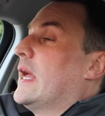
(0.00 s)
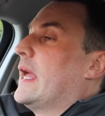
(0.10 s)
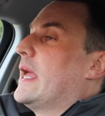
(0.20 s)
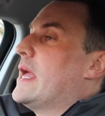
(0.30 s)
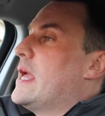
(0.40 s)

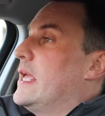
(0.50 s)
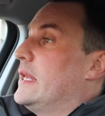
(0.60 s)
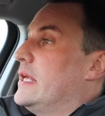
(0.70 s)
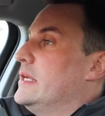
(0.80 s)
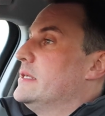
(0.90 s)

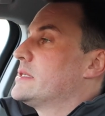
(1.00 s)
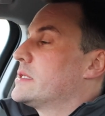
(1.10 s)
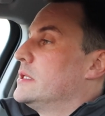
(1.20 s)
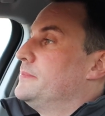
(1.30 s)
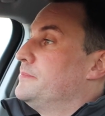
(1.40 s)
It
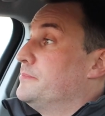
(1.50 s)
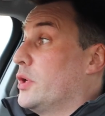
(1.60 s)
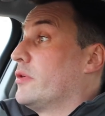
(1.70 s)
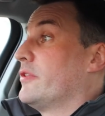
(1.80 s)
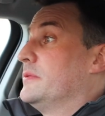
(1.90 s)
is
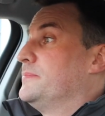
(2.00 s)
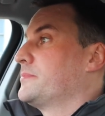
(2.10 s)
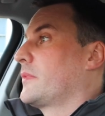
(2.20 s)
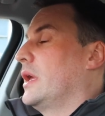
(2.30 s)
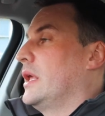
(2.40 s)
beautiful.
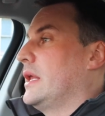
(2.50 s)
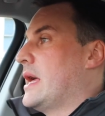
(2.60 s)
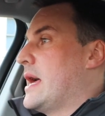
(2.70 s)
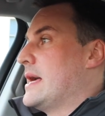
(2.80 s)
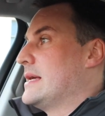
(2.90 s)
It
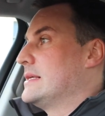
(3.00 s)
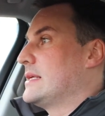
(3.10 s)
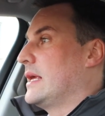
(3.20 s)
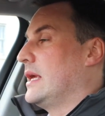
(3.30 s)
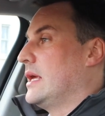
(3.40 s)

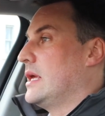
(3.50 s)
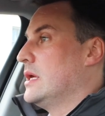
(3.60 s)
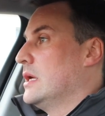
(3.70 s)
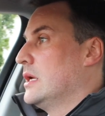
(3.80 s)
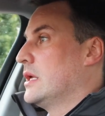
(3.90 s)
has
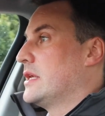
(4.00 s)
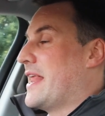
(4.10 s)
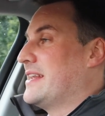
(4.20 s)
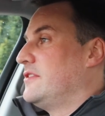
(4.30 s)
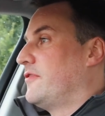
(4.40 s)
a
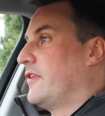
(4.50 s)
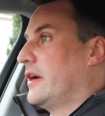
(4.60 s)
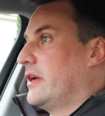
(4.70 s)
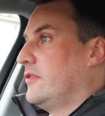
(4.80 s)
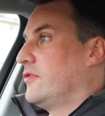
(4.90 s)

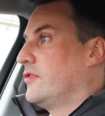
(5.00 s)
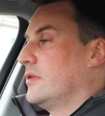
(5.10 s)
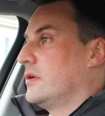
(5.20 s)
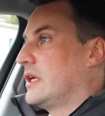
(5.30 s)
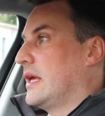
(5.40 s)
95
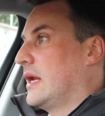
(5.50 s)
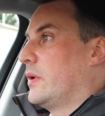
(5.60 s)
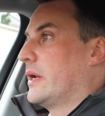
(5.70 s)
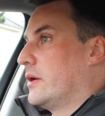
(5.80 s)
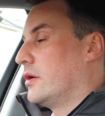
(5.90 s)

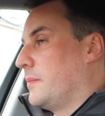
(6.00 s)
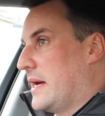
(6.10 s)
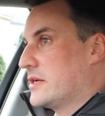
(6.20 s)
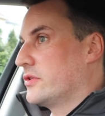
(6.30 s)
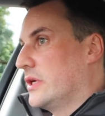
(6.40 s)
kilowatt hour
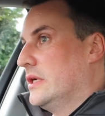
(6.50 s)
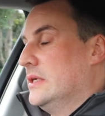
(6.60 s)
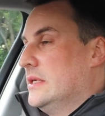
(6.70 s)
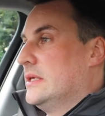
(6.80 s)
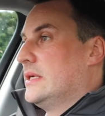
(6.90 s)
battery.
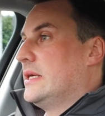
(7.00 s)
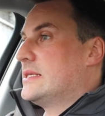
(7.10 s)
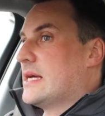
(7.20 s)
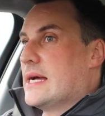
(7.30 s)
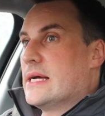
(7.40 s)

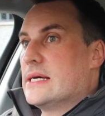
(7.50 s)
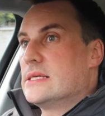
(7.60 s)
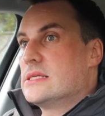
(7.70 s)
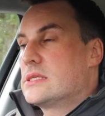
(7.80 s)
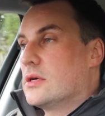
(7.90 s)
It
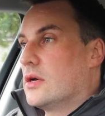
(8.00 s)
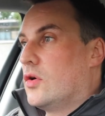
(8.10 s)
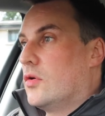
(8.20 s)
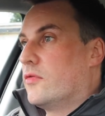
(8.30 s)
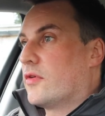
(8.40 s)
has
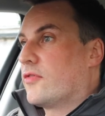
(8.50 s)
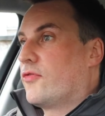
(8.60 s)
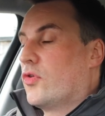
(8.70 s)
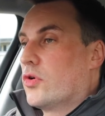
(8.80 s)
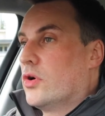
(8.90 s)
over
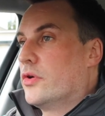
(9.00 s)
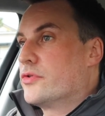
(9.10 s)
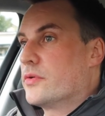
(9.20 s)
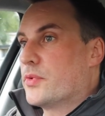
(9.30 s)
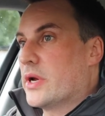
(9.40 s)

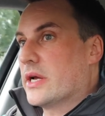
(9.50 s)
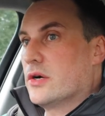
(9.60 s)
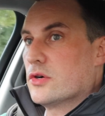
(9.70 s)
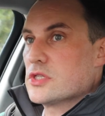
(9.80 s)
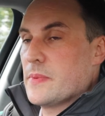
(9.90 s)
400 brake
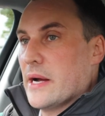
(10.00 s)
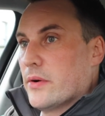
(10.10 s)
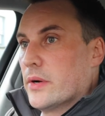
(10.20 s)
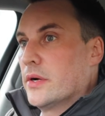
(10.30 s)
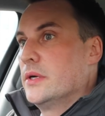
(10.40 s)

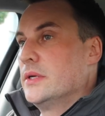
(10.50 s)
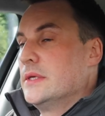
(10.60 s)
horsepower.